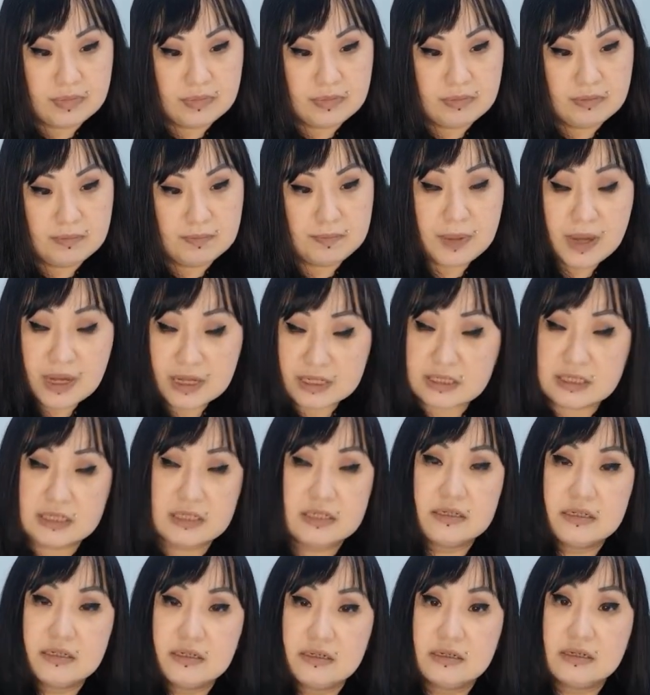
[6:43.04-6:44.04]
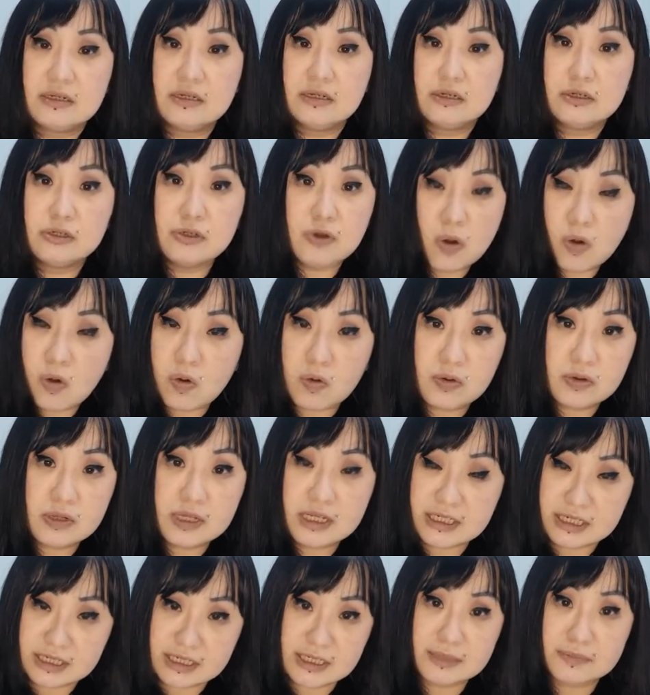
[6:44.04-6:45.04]
But no,
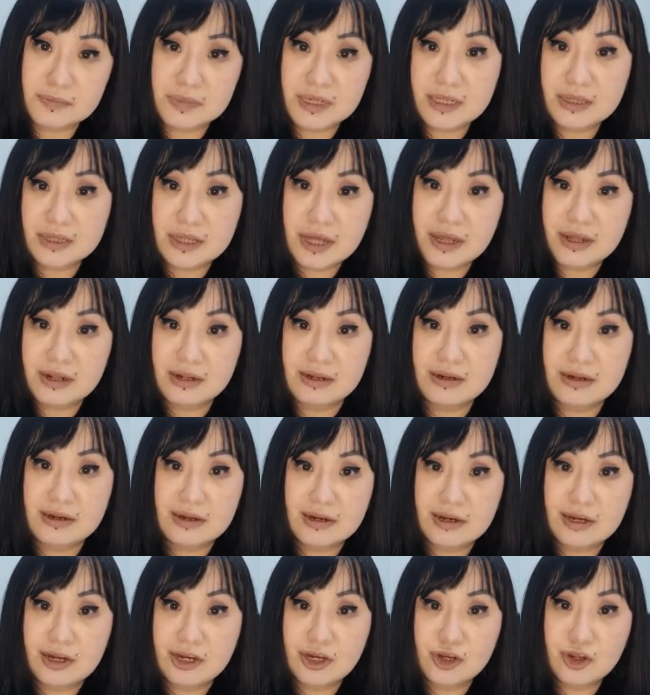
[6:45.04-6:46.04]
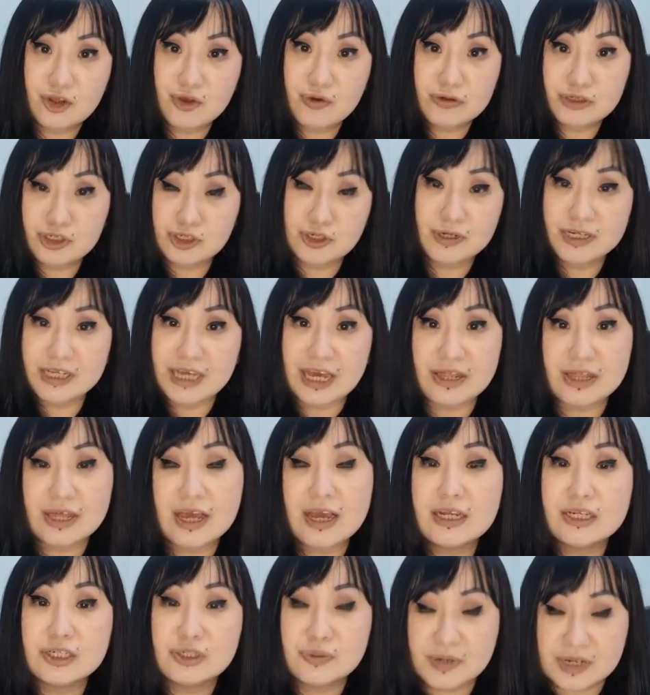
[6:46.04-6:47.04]
it doesn't mean that you should get the
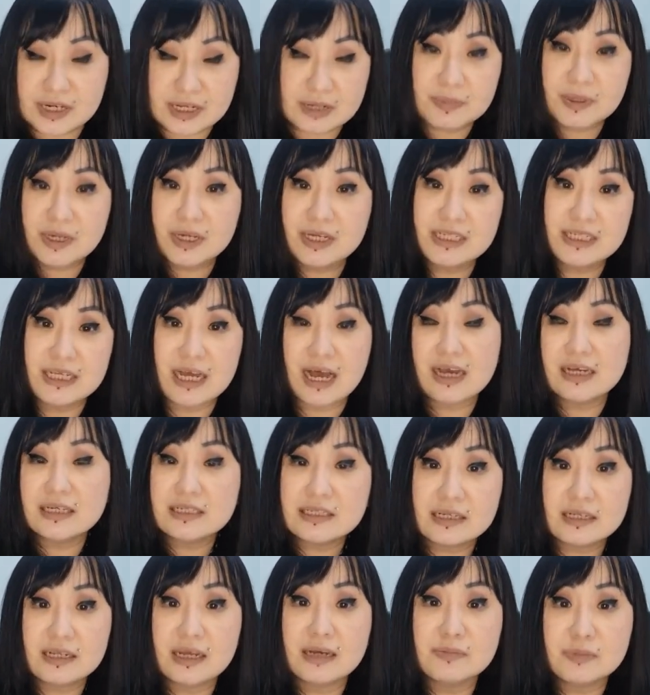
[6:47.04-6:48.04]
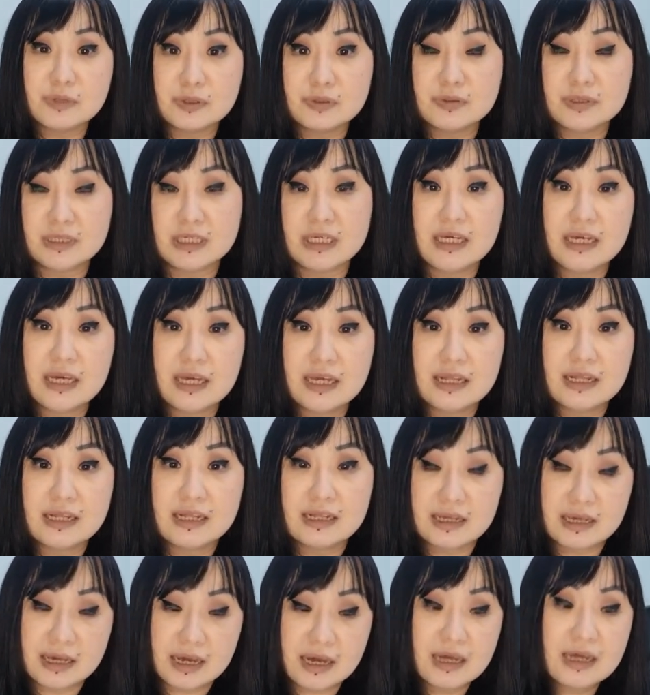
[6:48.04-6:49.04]
N20 because I said I'm using it.
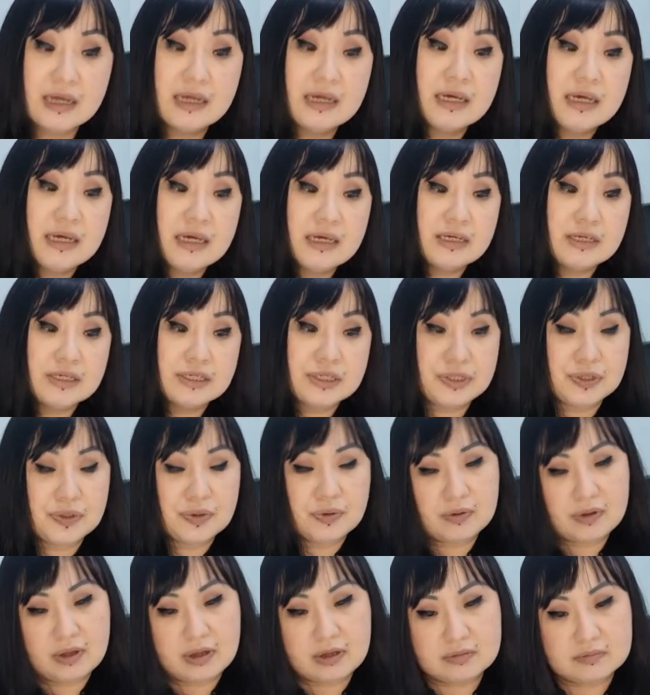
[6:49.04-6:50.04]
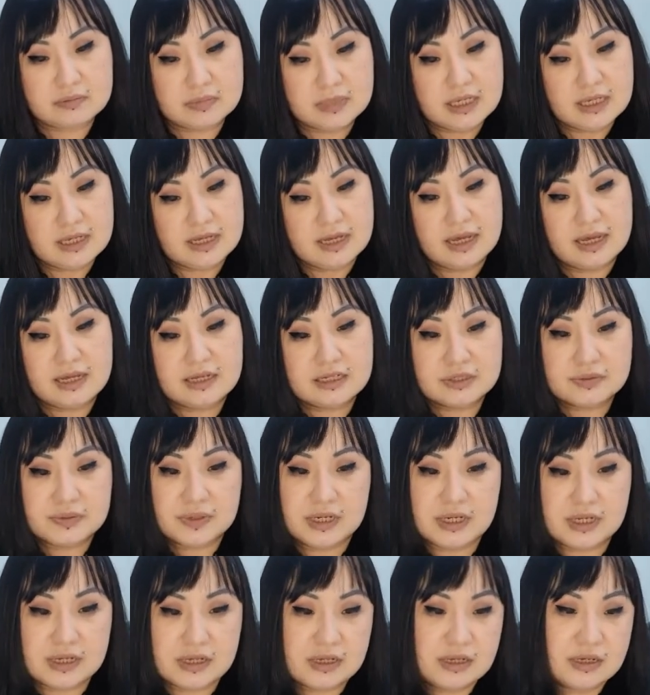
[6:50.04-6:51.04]
Yeah. So
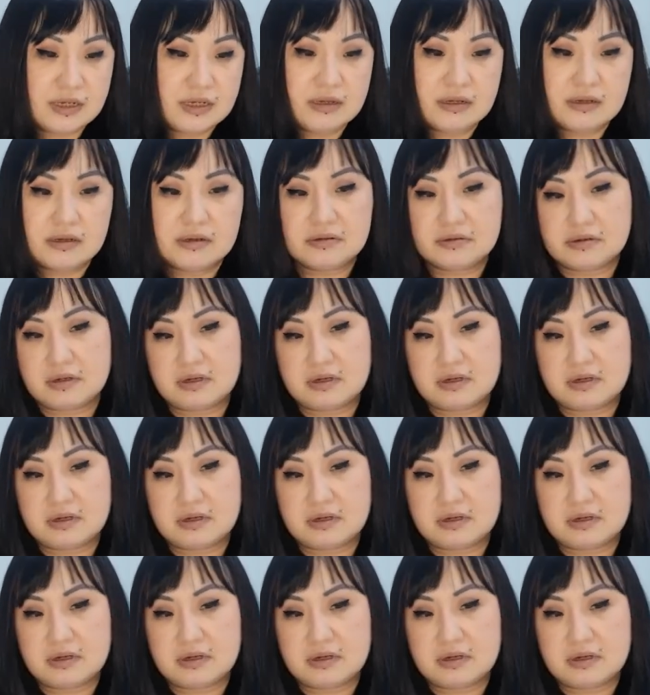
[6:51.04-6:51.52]
N20,